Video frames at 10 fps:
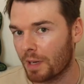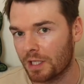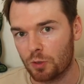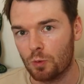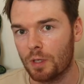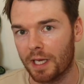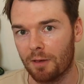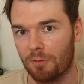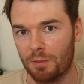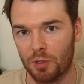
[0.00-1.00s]
my
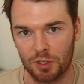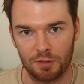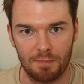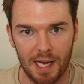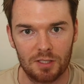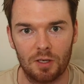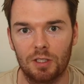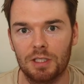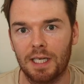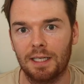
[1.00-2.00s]
toolkit with a bunch of
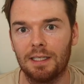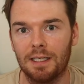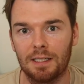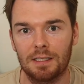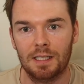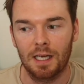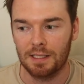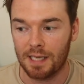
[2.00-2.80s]
massage techniques